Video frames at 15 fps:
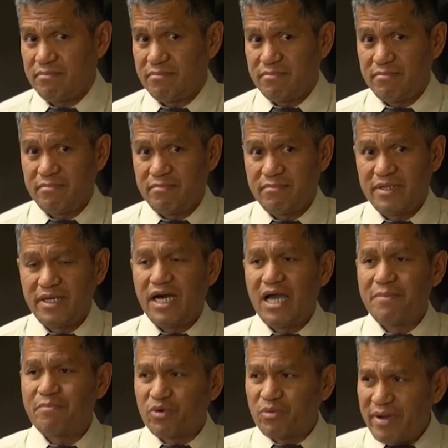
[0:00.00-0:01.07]
A
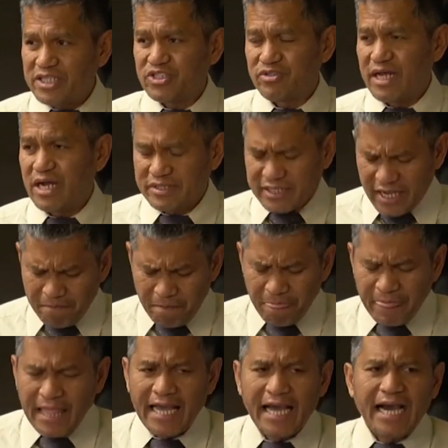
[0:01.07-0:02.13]
probationary time.
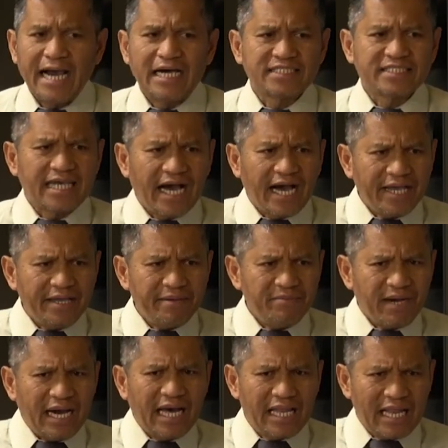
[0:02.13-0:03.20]
A time
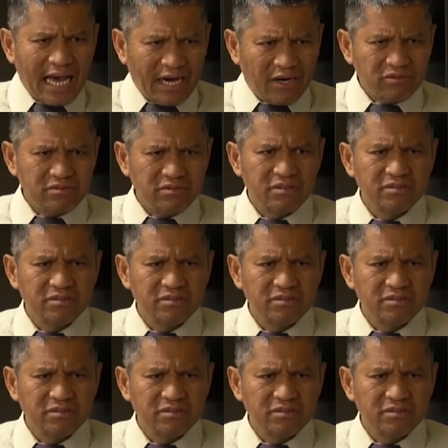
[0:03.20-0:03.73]
allowed